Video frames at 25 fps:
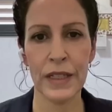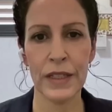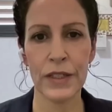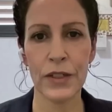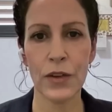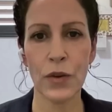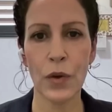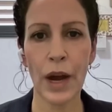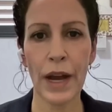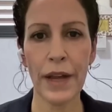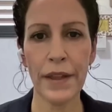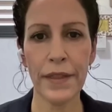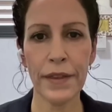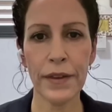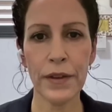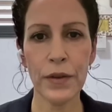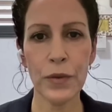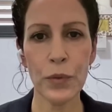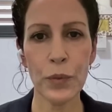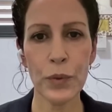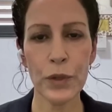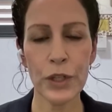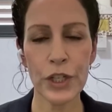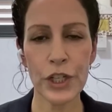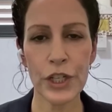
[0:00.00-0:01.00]
So I
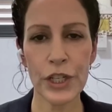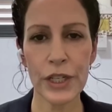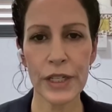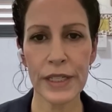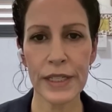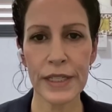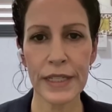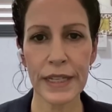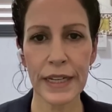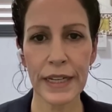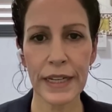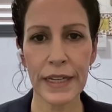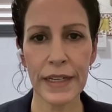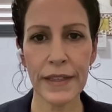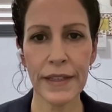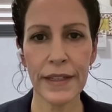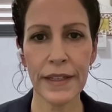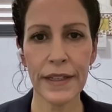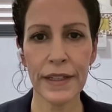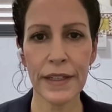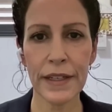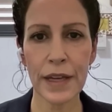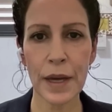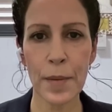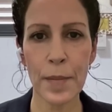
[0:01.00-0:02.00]
think we should say
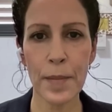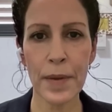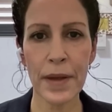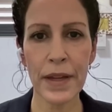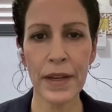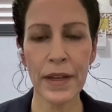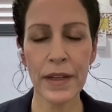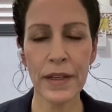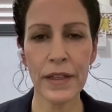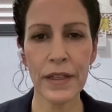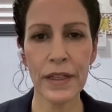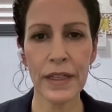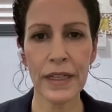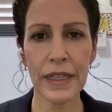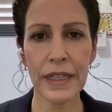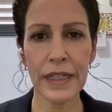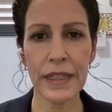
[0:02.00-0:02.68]
that Yemen